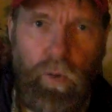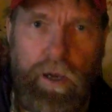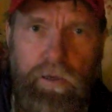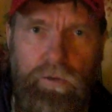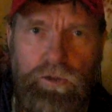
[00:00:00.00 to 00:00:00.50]

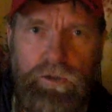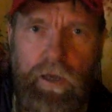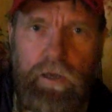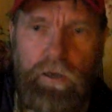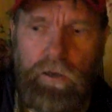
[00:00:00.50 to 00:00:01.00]
white, just
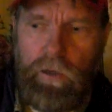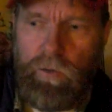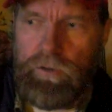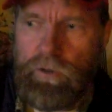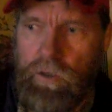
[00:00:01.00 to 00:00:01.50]
like
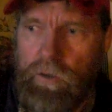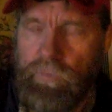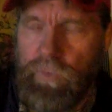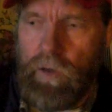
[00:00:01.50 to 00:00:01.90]
you'll see